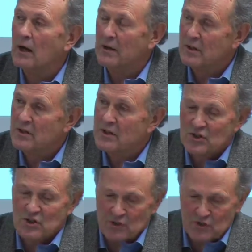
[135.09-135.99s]
in
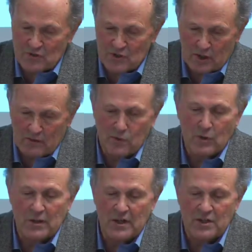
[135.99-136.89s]
conditions of
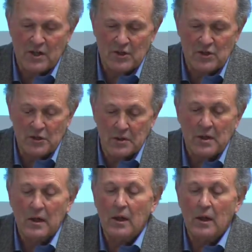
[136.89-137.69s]
self-organization,